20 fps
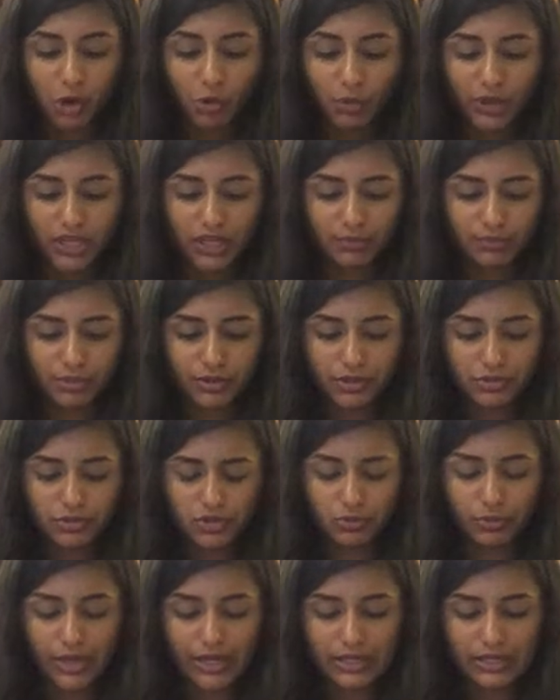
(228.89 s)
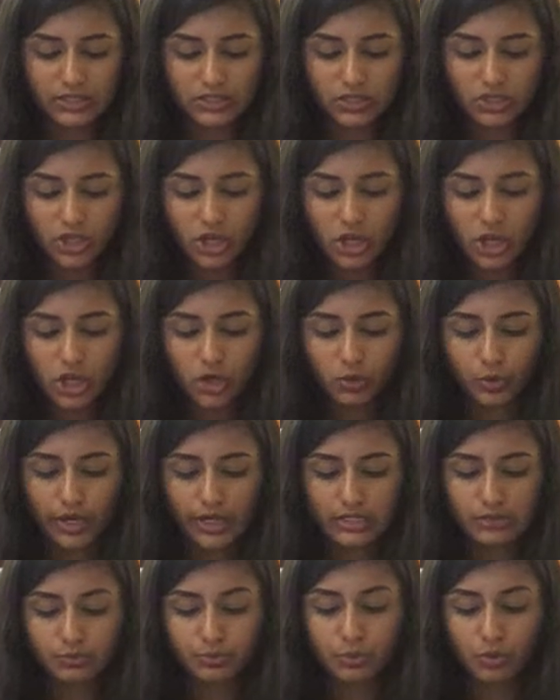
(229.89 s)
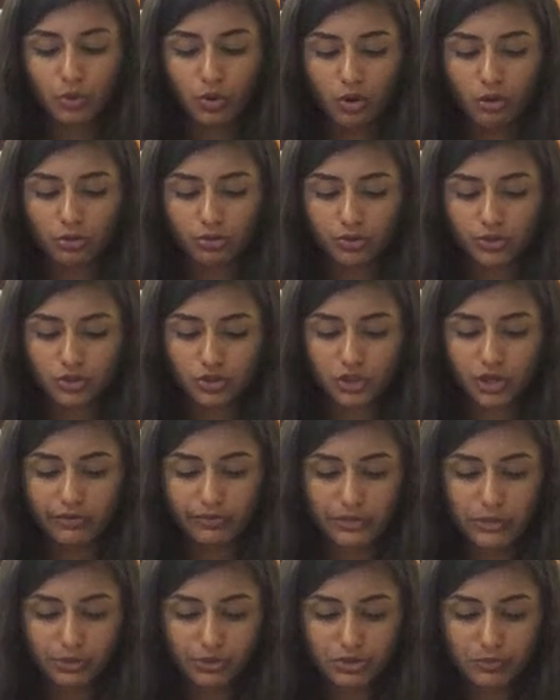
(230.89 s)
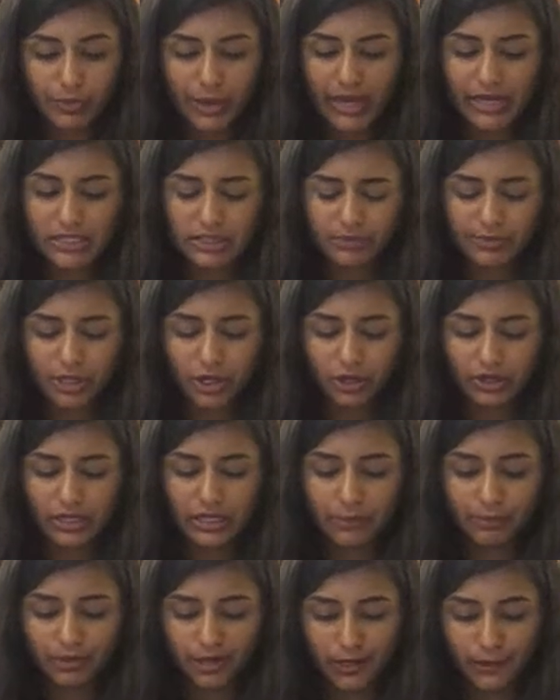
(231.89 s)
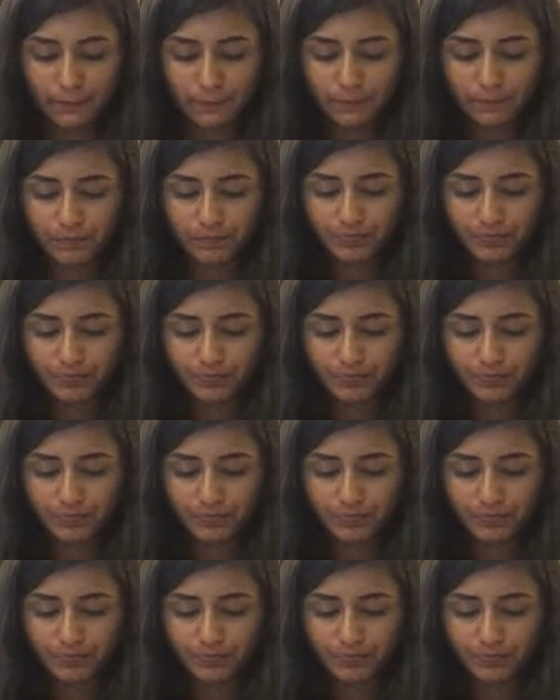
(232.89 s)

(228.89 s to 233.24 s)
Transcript: "We can produce a witness, Grace Poole, the servant who is paid to be her keeper."